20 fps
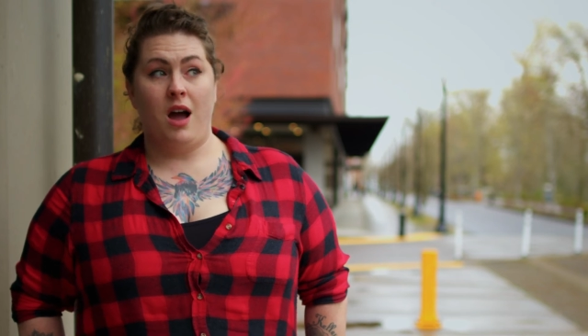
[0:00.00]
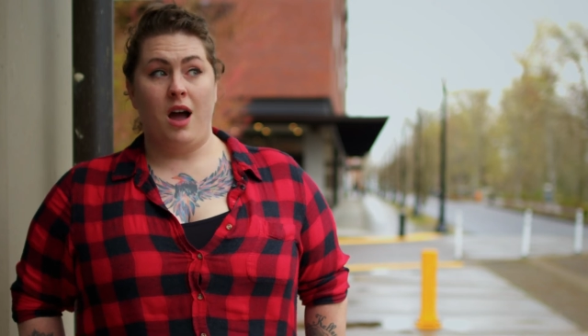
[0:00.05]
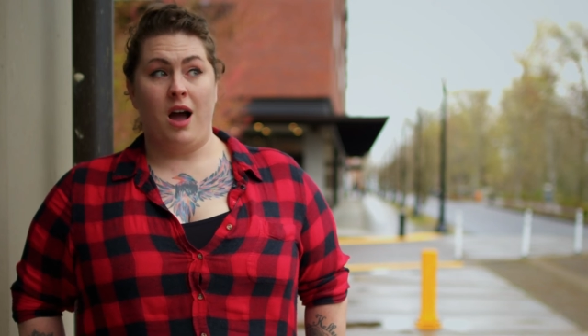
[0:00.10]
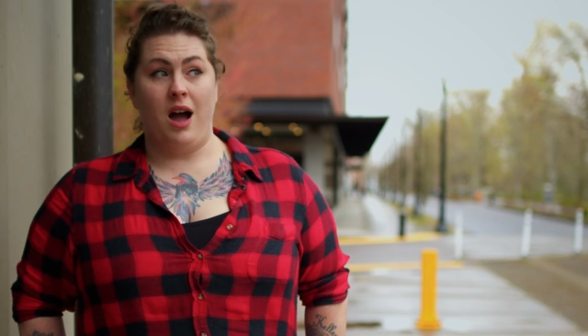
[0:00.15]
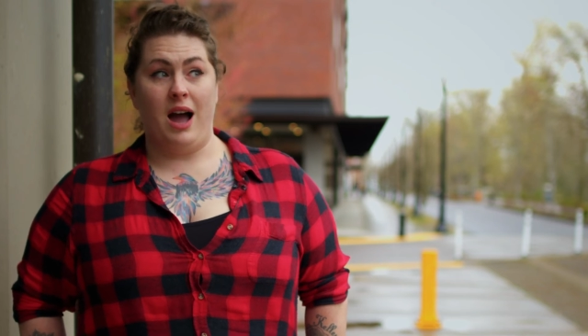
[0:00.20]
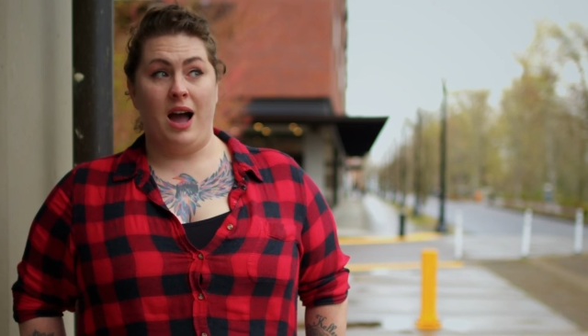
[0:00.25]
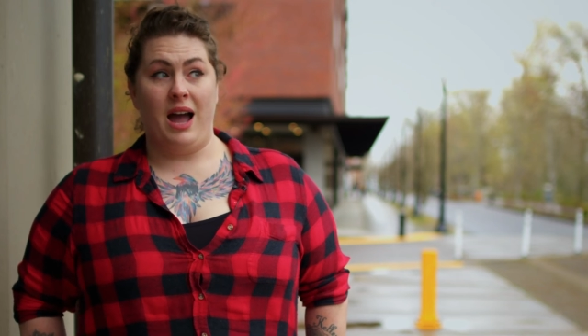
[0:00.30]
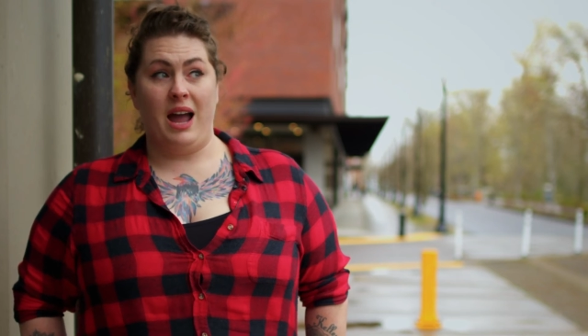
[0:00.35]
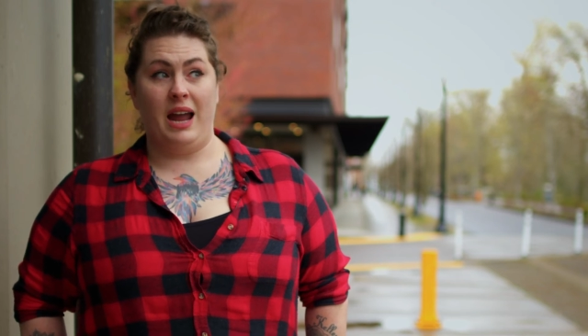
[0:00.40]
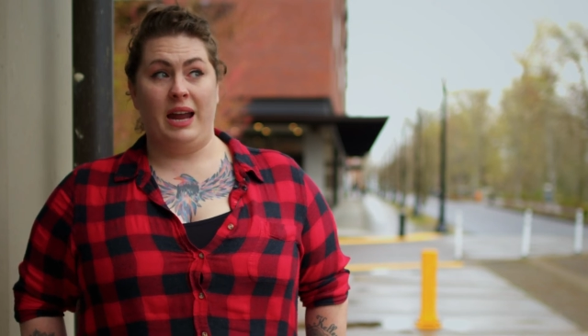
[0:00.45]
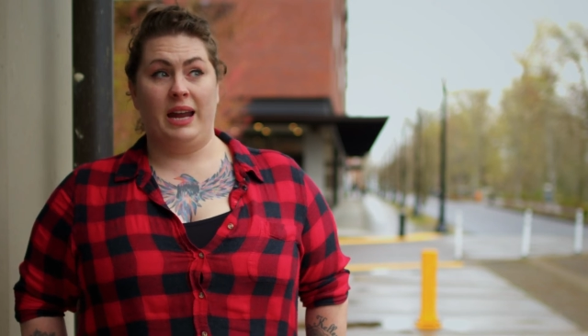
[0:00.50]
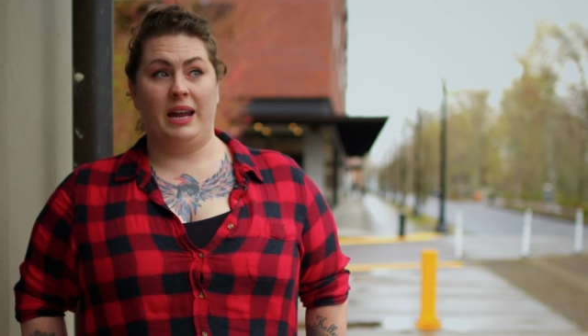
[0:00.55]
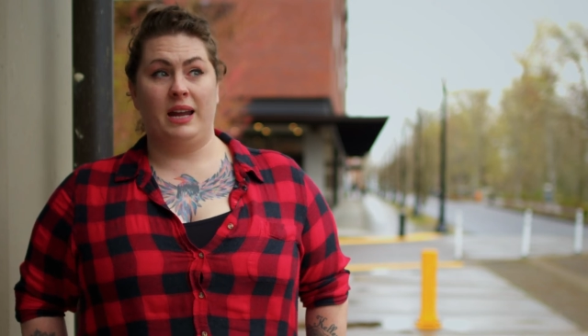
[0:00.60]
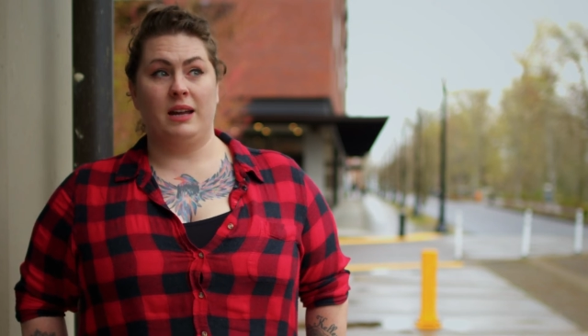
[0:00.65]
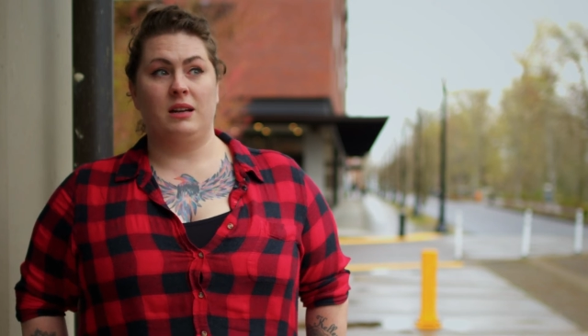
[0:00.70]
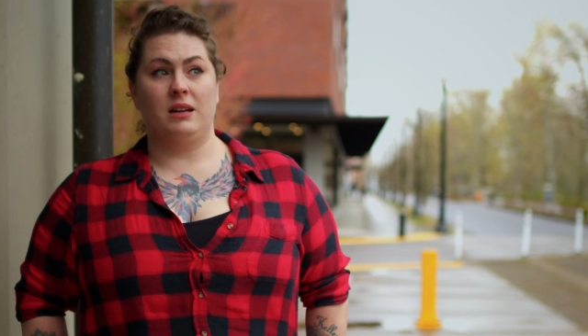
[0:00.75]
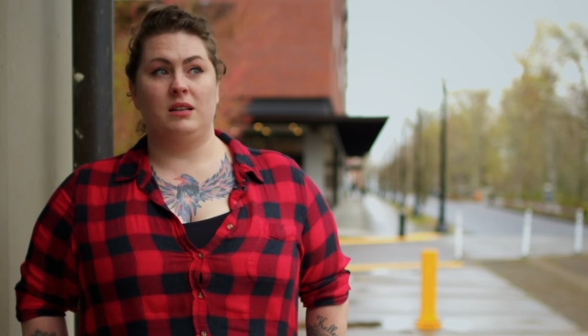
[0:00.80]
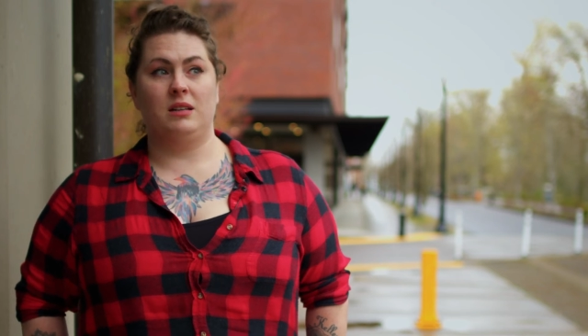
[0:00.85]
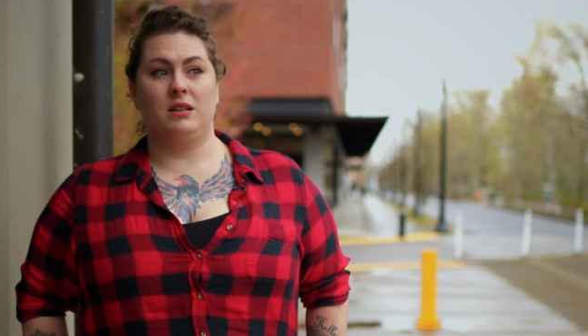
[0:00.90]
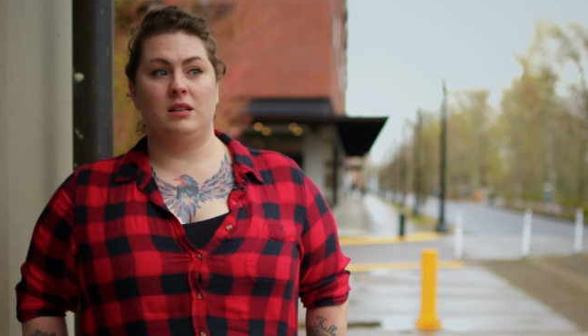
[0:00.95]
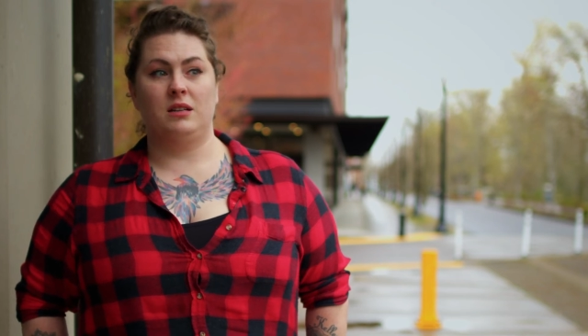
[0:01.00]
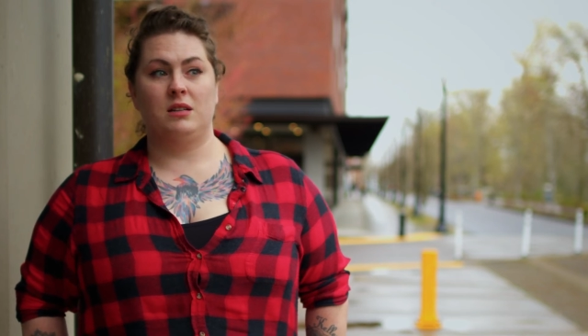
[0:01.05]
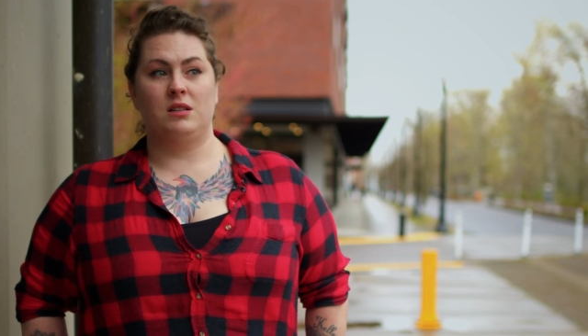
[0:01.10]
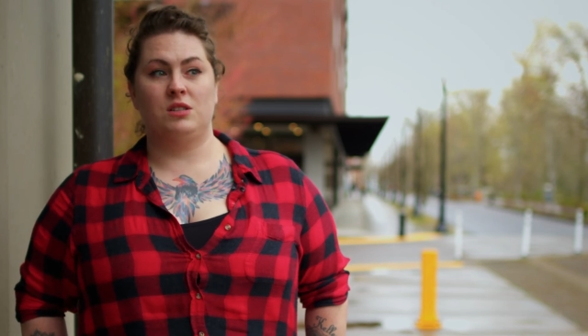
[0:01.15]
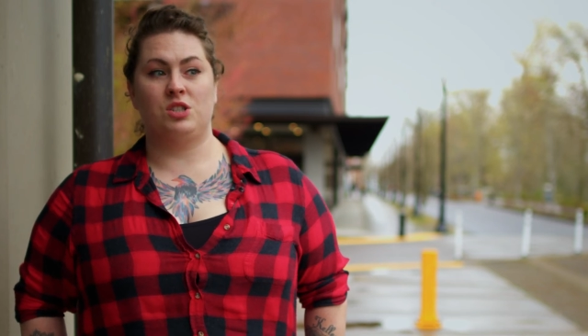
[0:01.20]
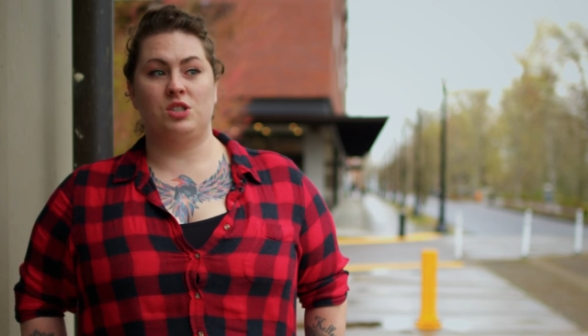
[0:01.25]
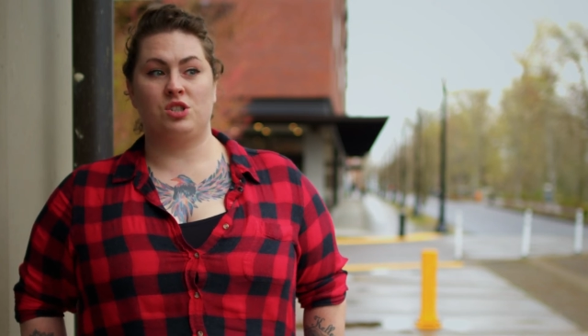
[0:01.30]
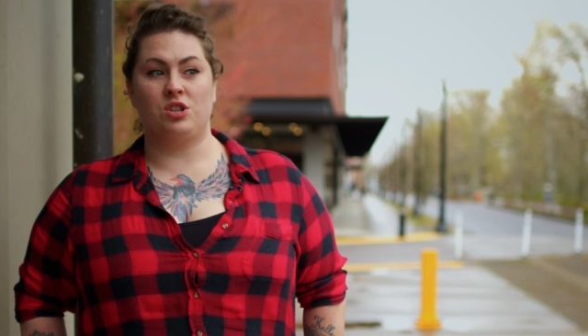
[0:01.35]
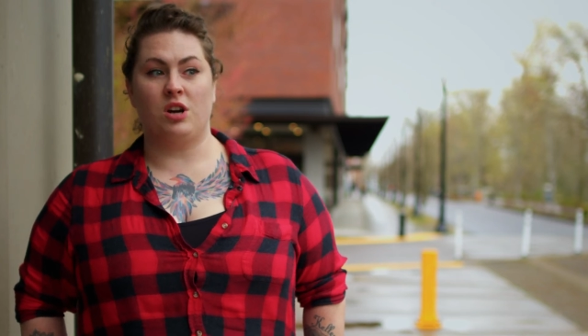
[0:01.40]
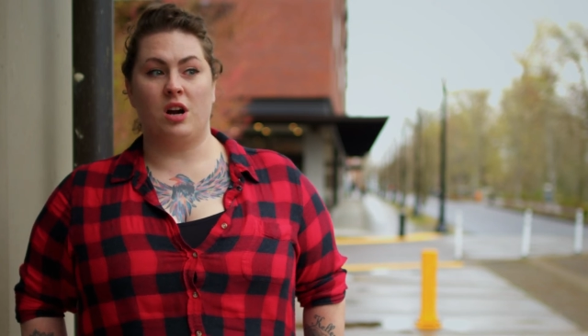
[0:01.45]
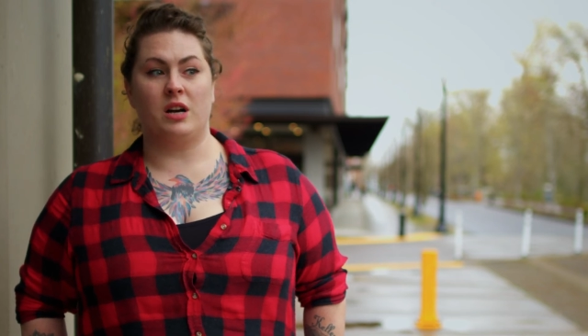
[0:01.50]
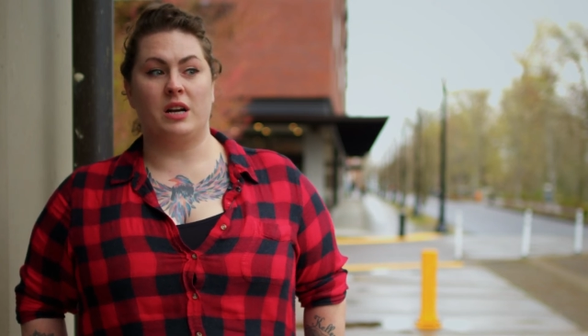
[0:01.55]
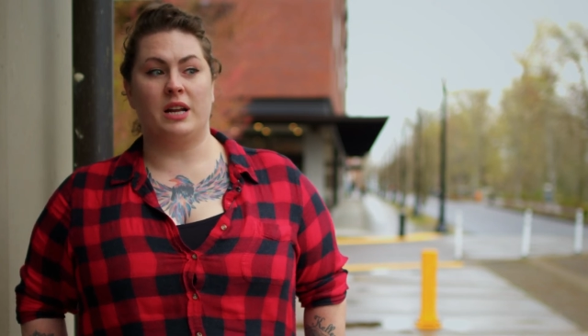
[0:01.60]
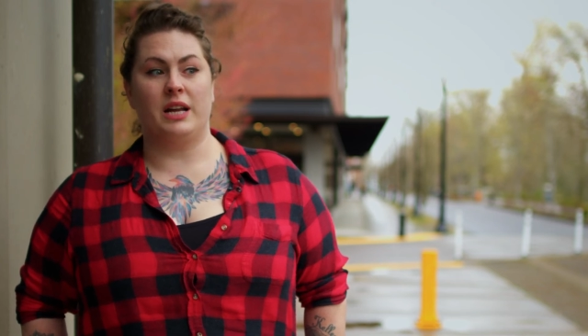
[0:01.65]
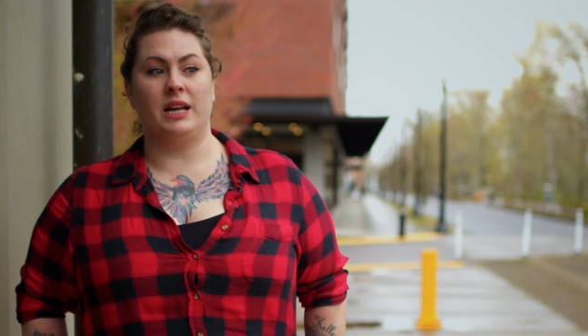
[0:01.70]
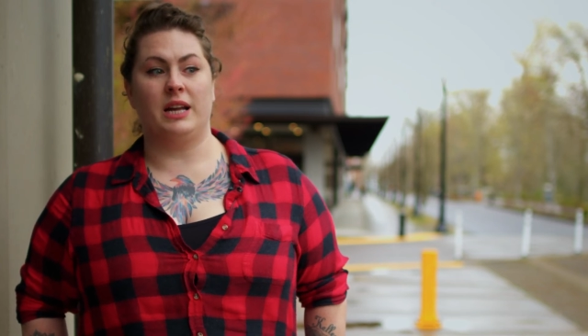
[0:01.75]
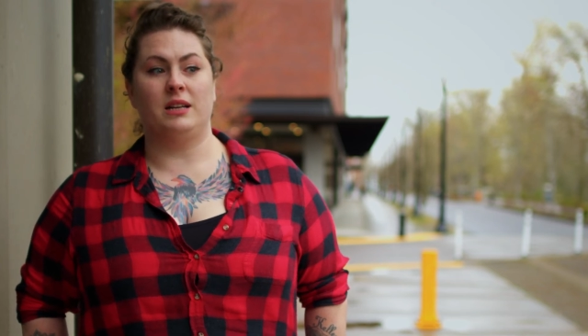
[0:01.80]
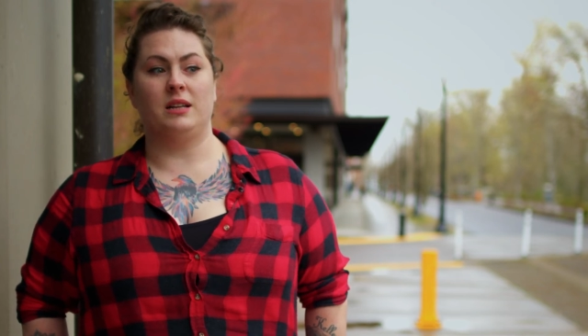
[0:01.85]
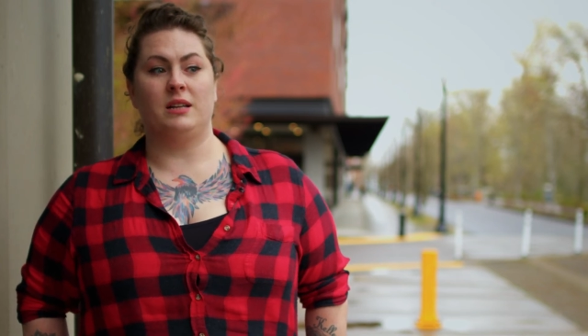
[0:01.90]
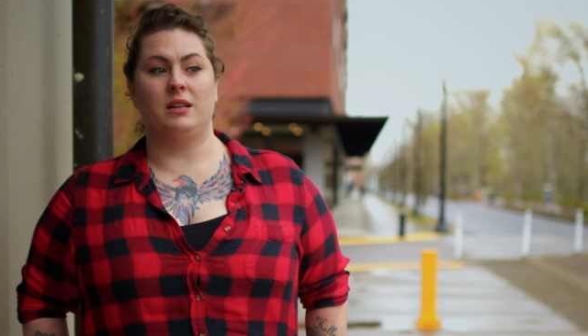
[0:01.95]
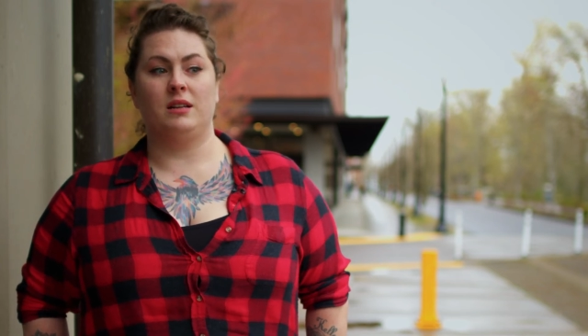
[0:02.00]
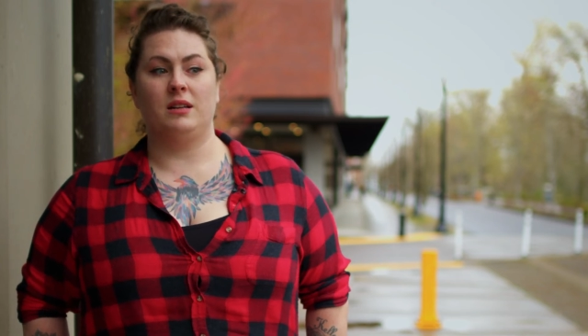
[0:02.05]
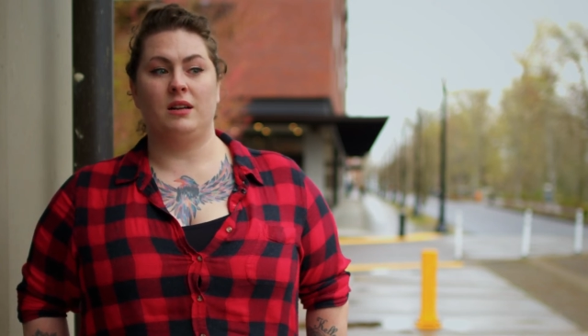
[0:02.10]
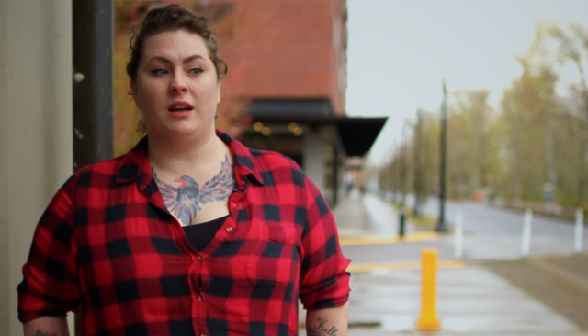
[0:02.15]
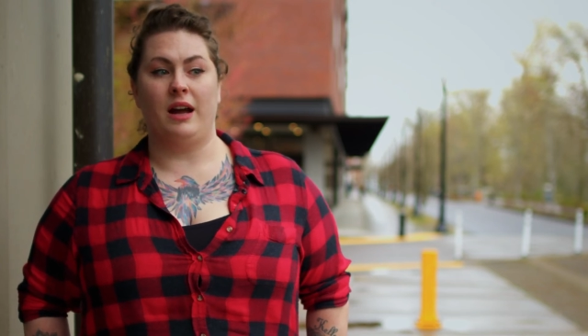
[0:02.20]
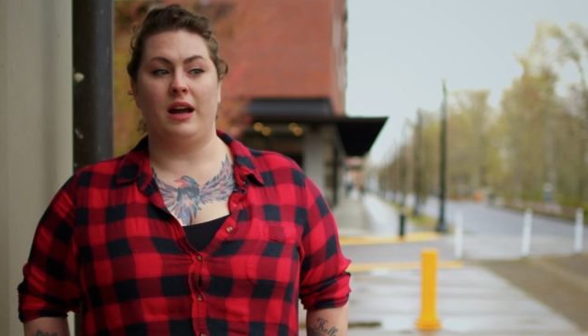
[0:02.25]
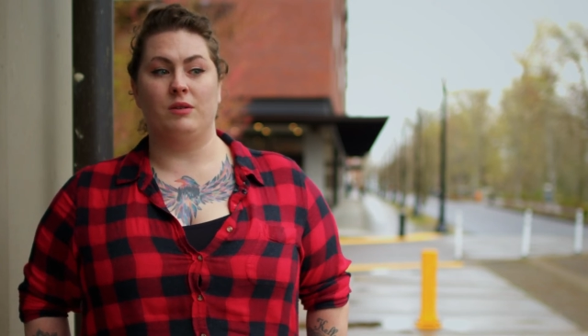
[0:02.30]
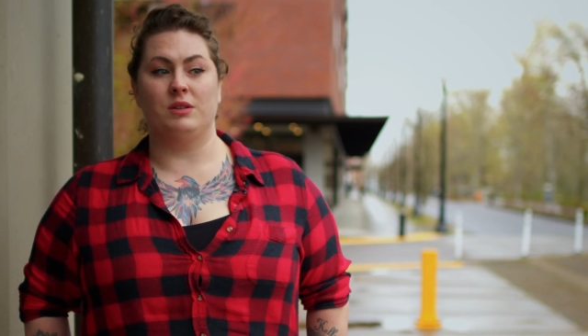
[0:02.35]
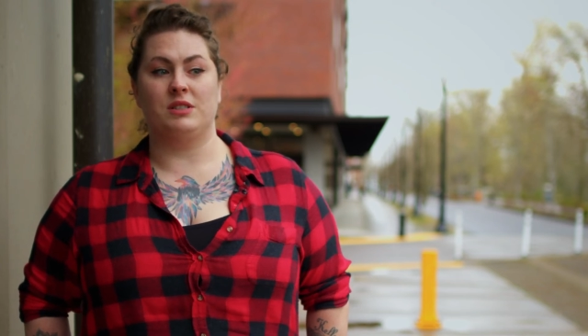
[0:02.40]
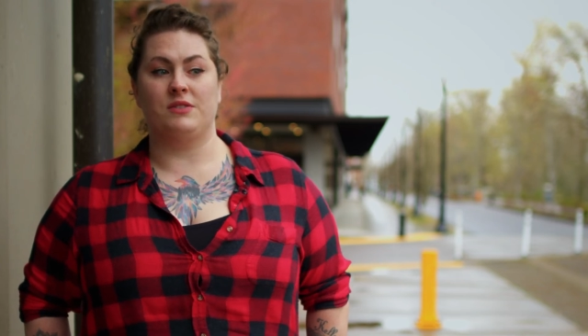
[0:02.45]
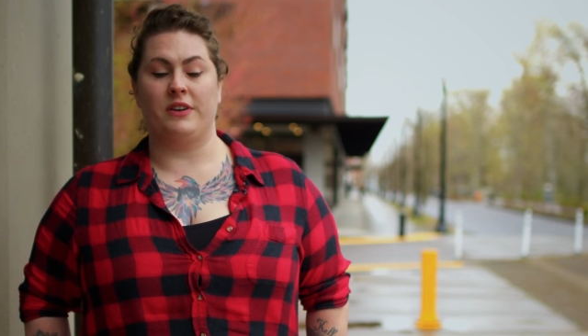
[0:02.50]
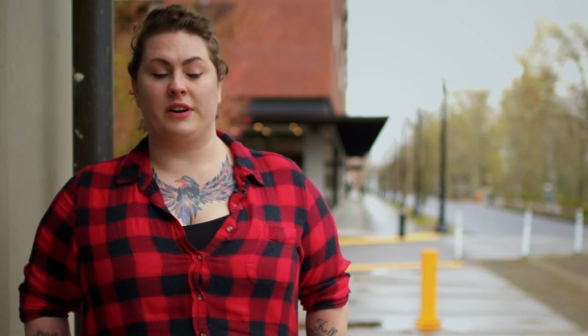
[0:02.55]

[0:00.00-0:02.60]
I was